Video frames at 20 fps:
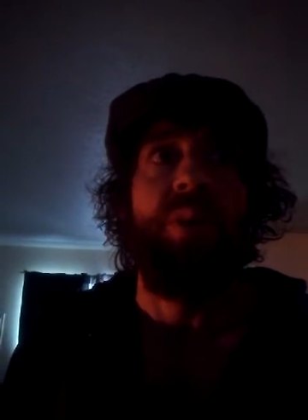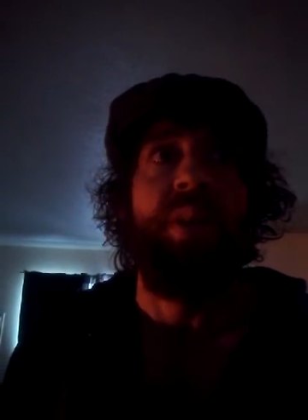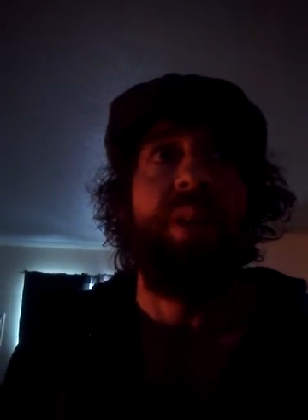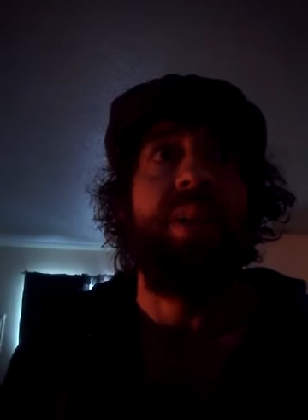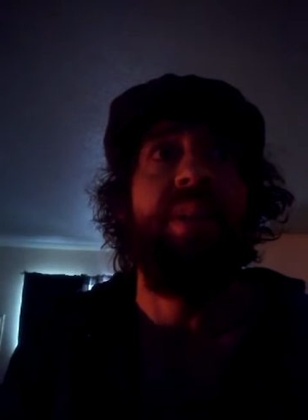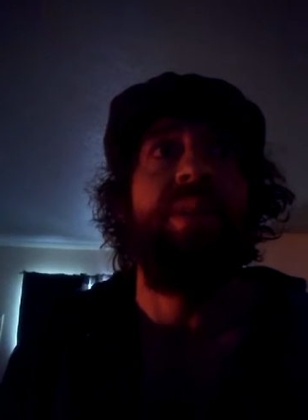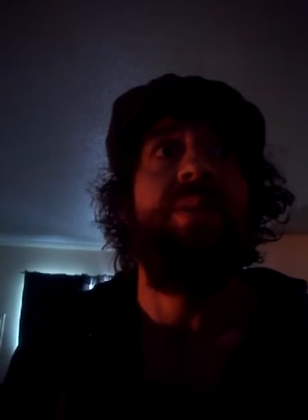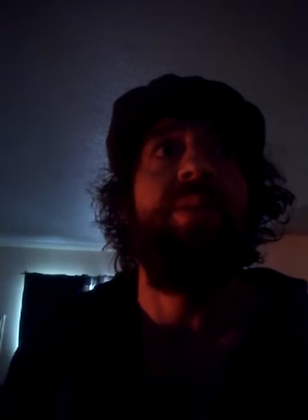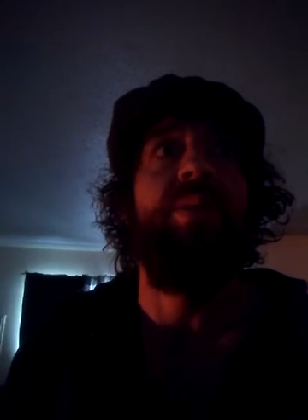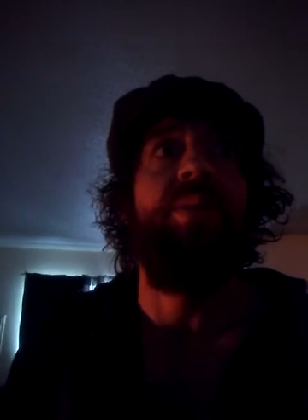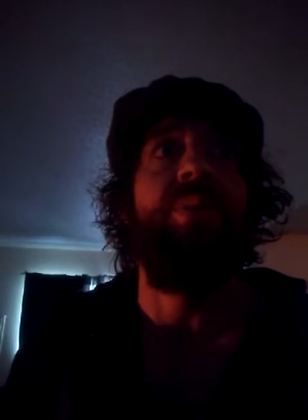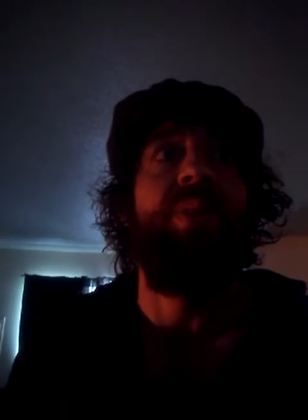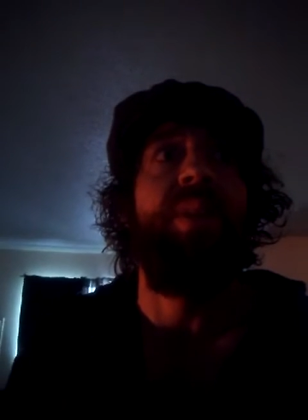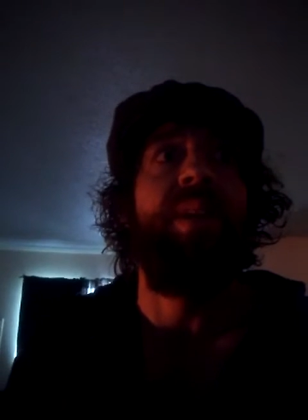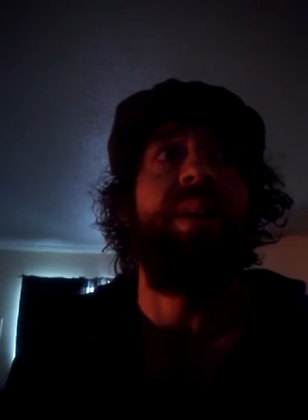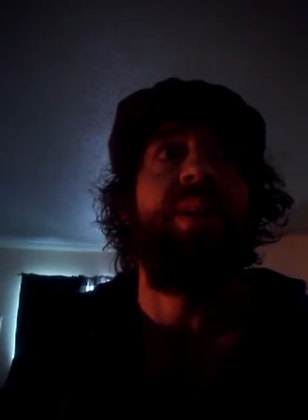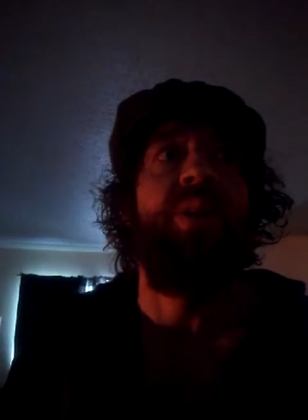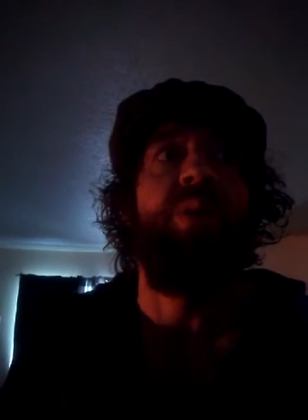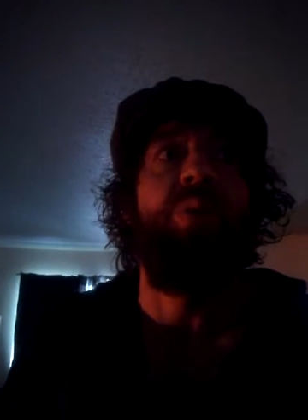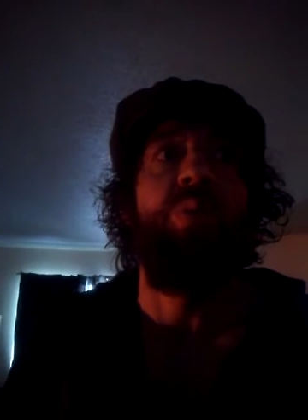And any of you who
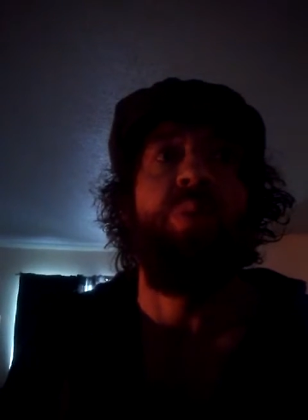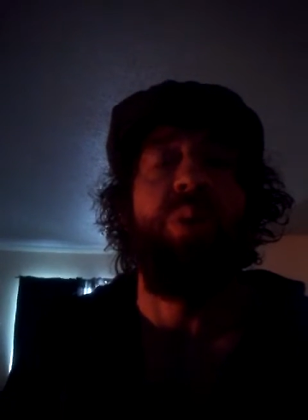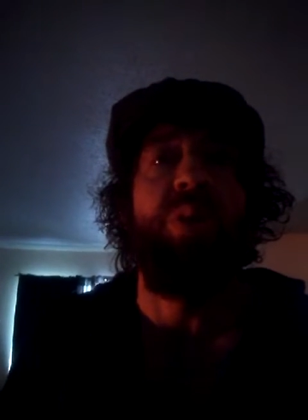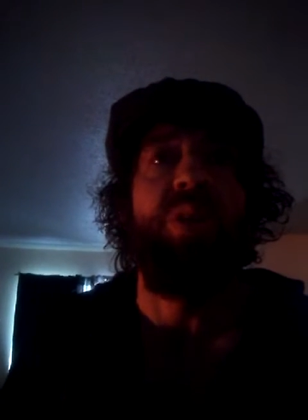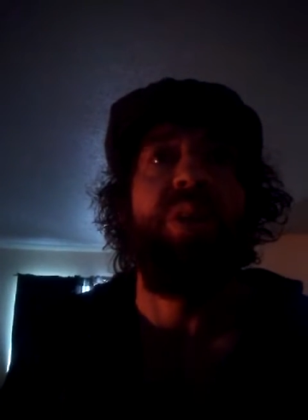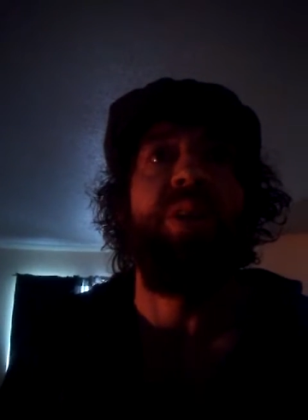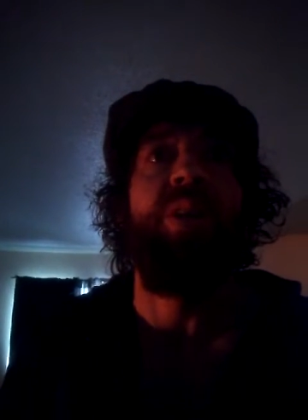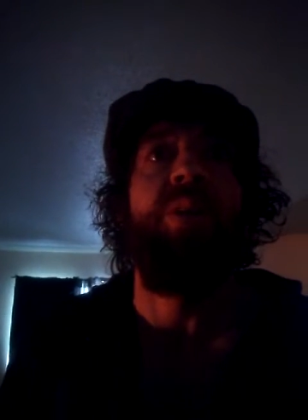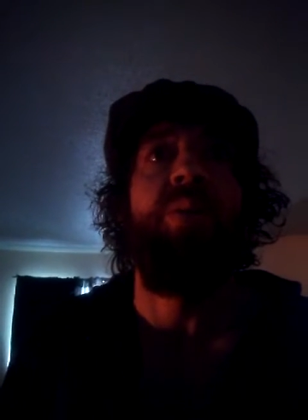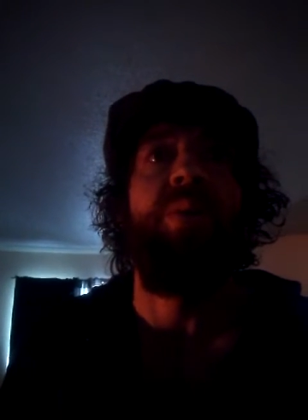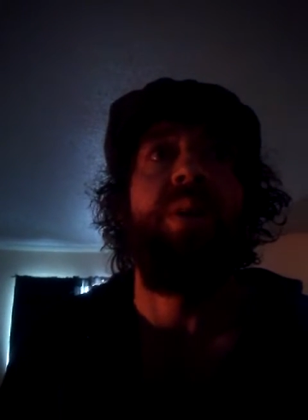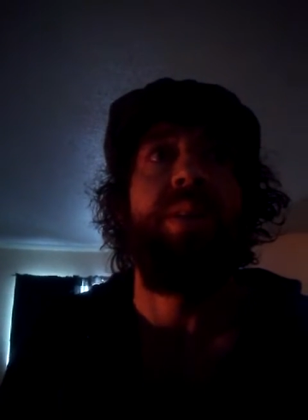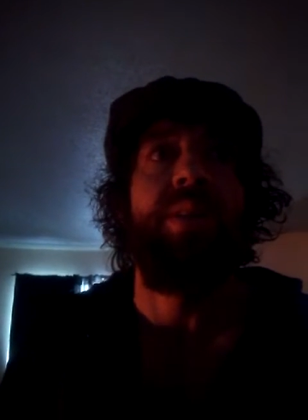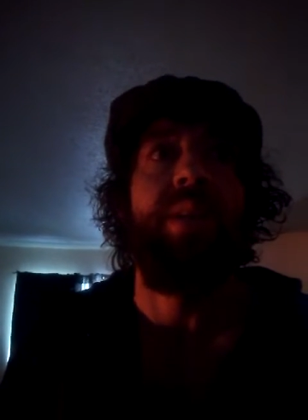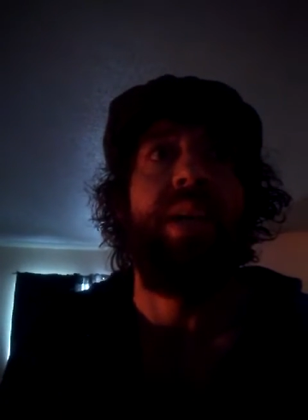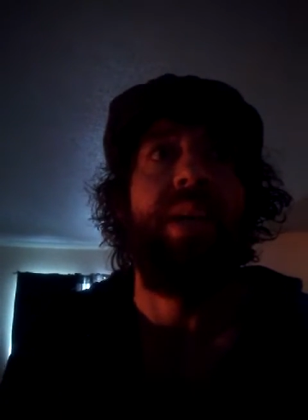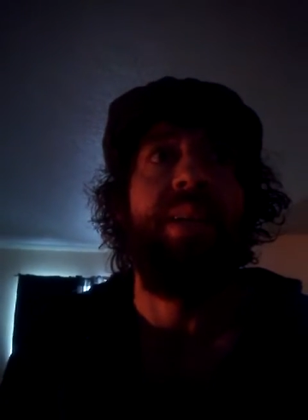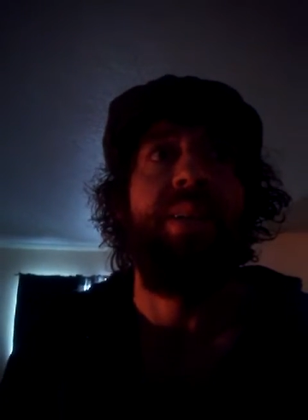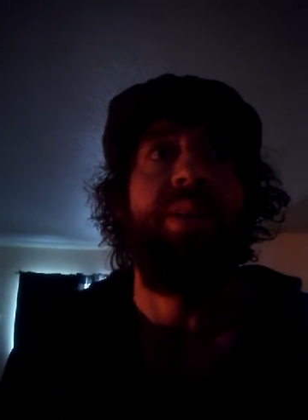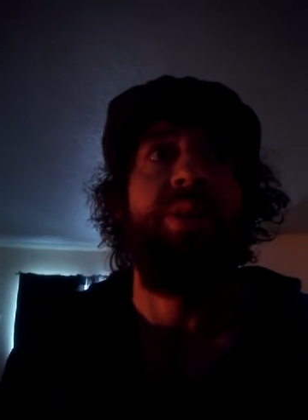think you would and go
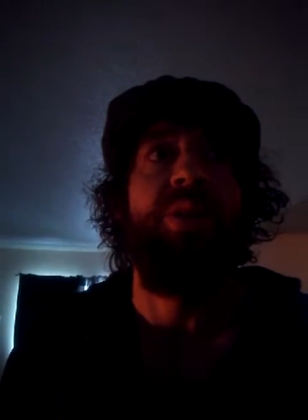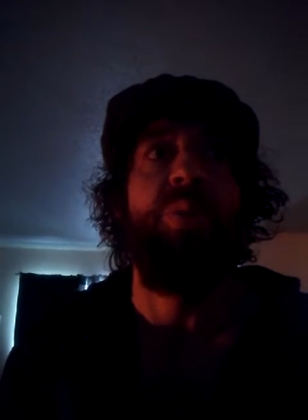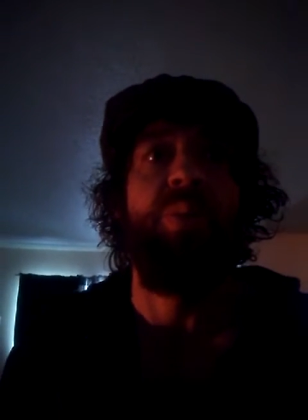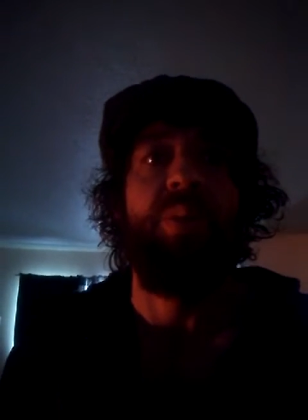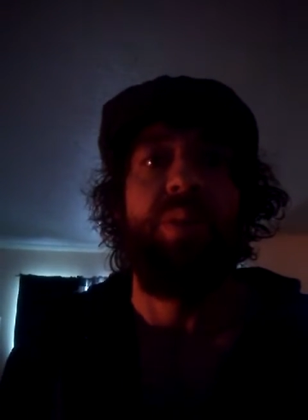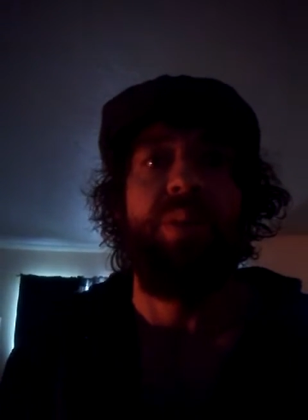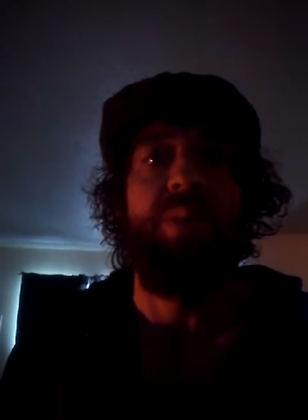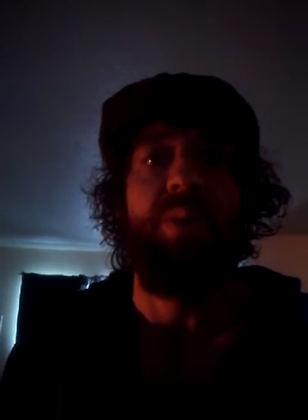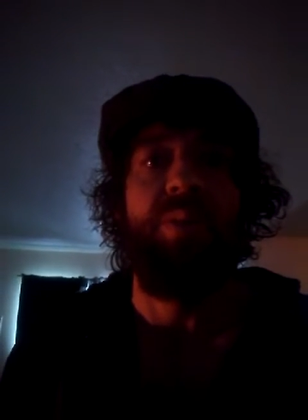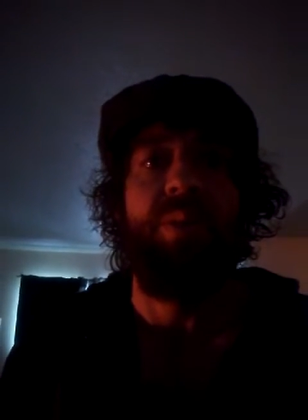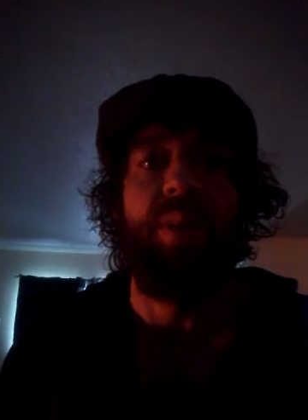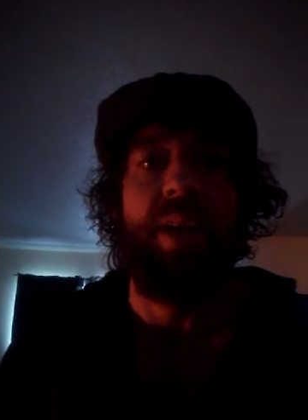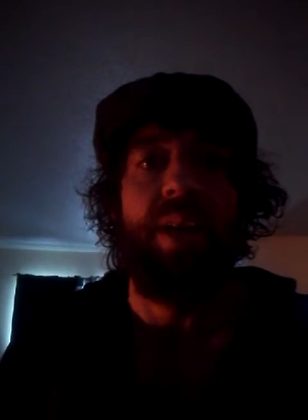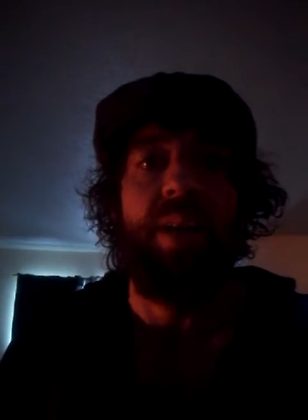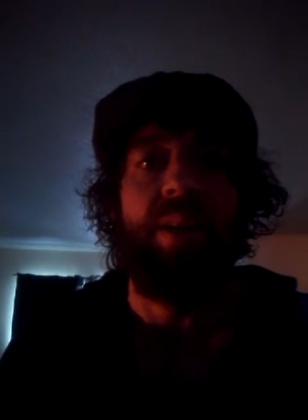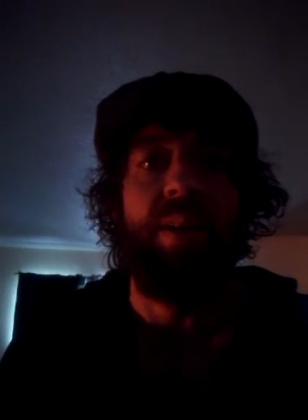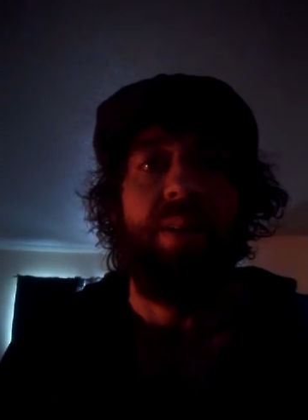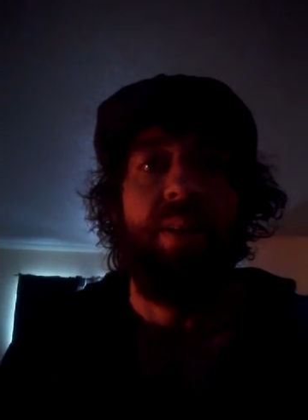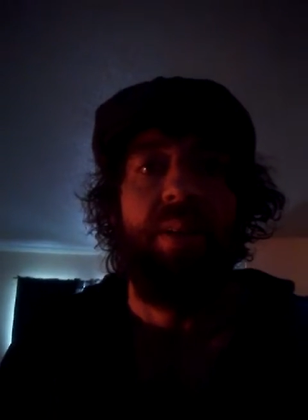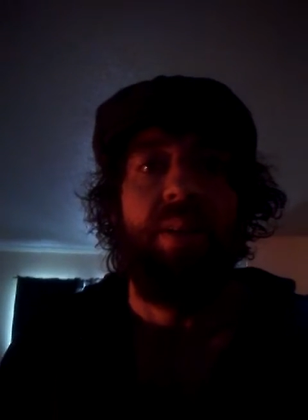online and you would do
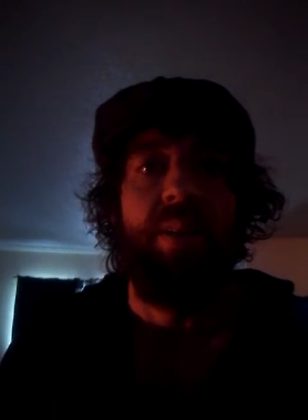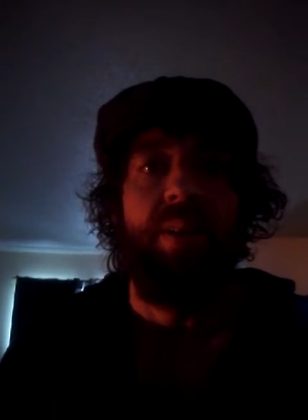that,